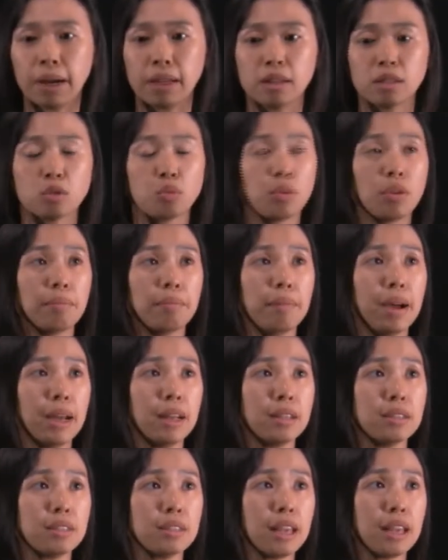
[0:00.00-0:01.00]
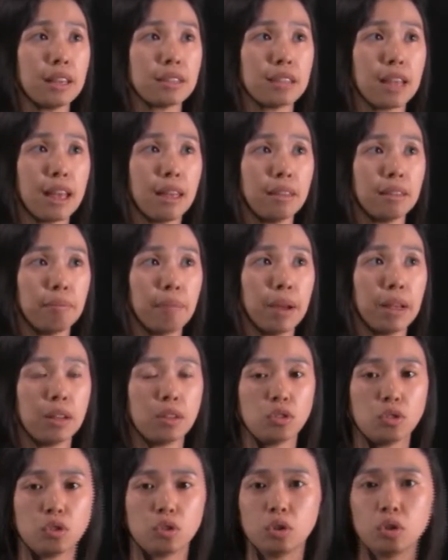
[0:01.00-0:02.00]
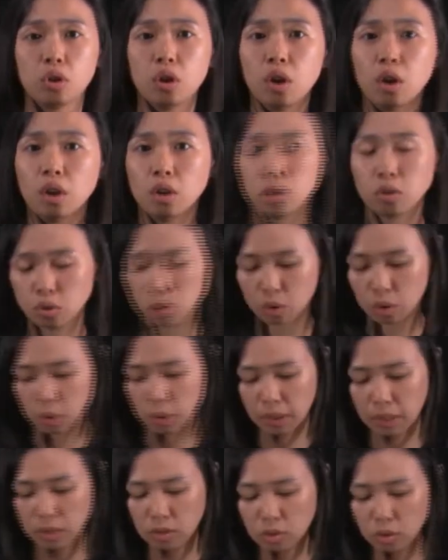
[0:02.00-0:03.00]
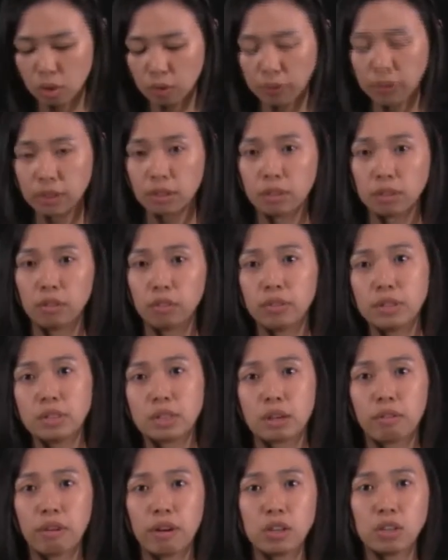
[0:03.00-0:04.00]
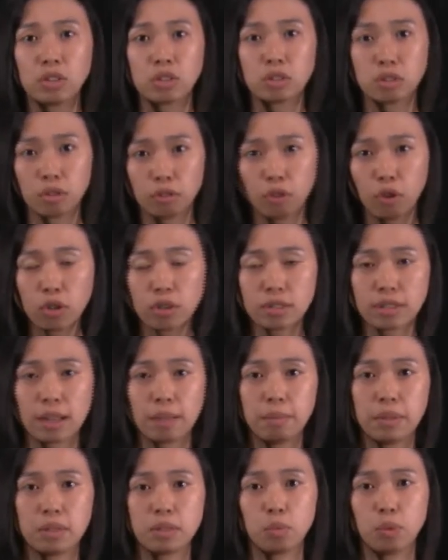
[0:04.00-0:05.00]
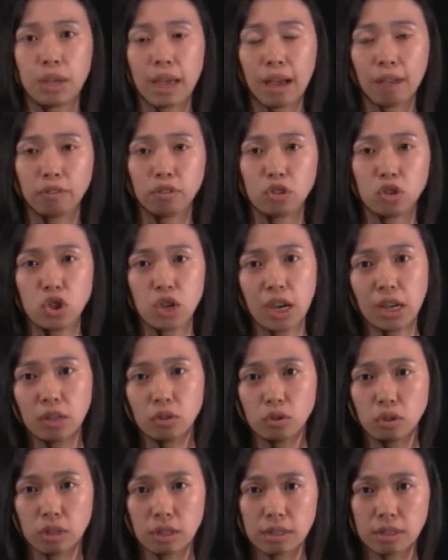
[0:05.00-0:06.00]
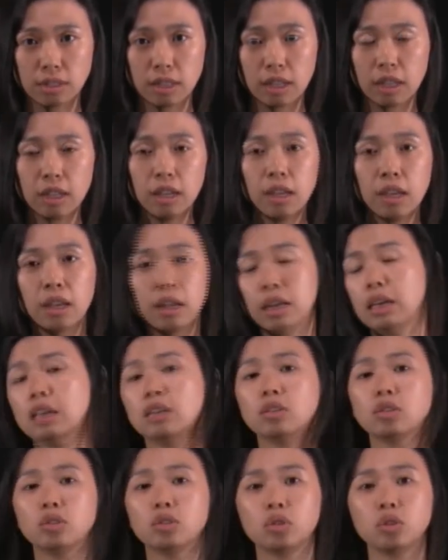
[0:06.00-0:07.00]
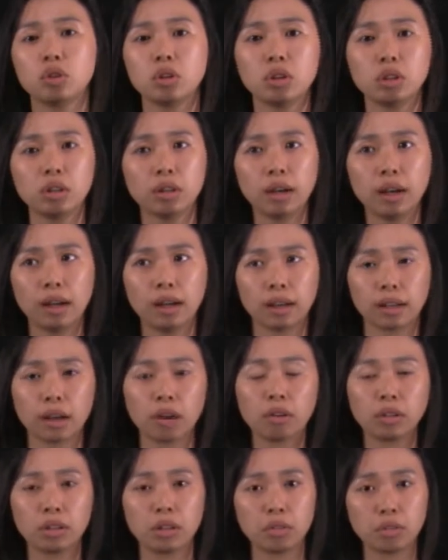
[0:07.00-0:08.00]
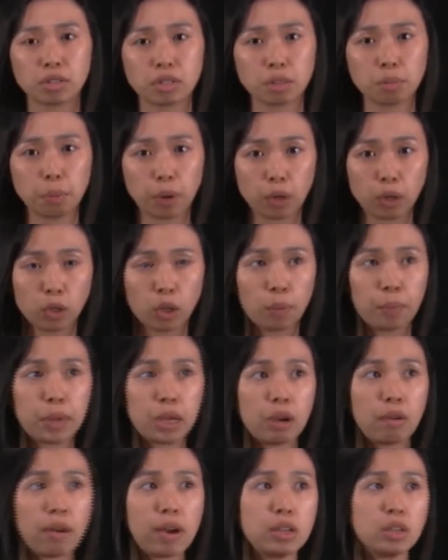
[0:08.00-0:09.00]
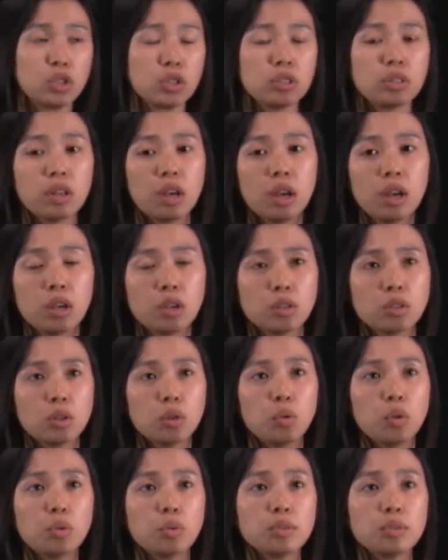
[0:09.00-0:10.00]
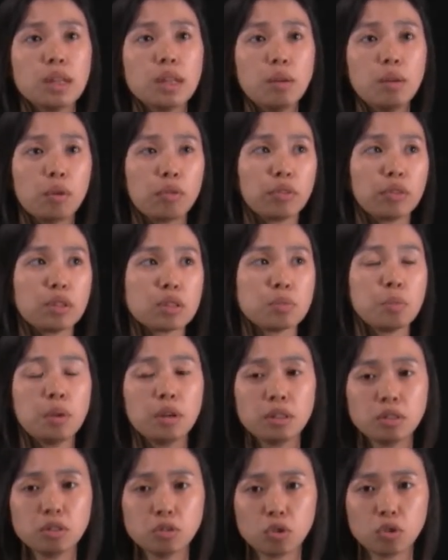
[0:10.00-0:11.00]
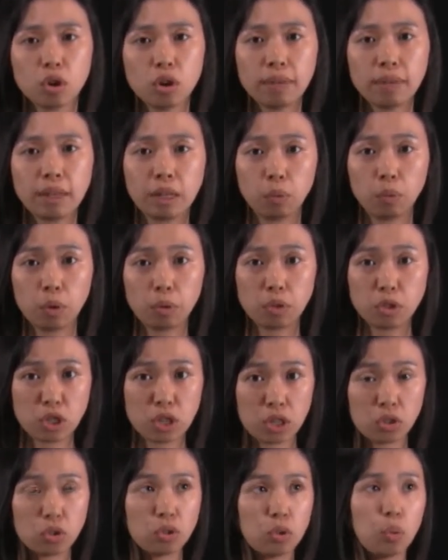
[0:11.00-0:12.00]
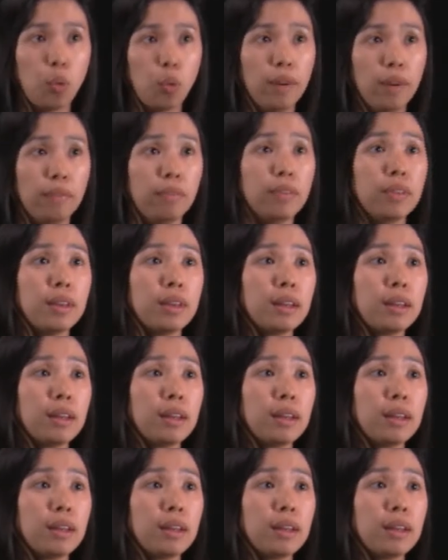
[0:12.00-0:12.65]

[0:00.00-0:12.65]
minus 1 minus xn minus 2. So in solving the difference equation, the first step is we have to change this thing into a characteristic polynomial equation. So we'll start with the smallest term and then we will change it to 1.